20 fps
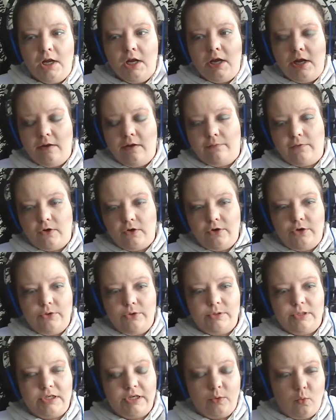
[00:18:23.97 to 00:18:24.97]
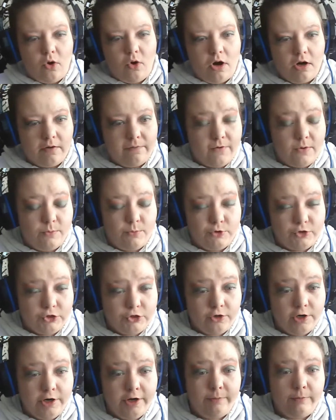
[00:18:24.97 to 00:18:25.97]
If you're using water from a
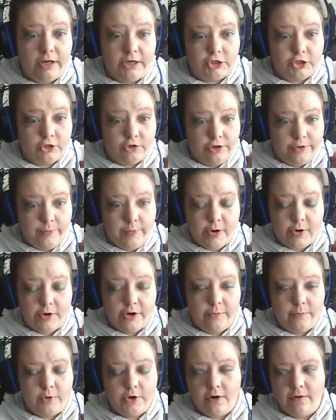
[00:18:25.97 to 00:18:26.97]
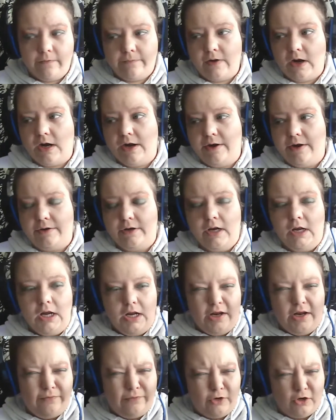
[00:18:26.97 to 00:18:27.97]
stream, make sure you purify it.
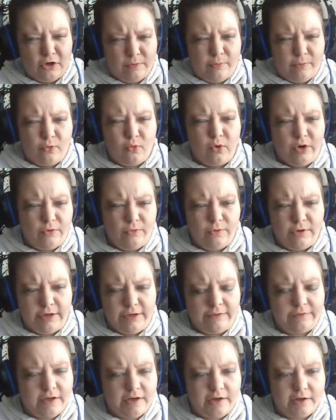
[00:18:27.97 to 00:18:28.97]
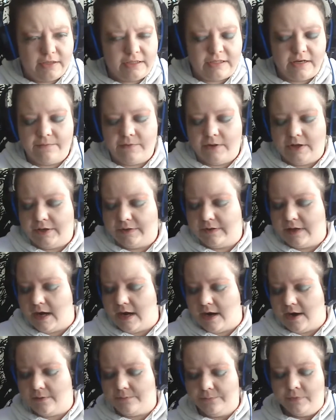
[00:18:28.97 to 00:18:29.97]
If you're going to boil anything, stuff like
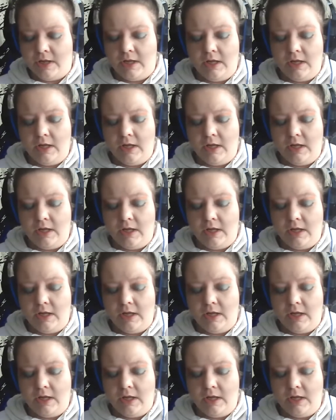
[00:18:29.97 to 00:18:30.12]
that.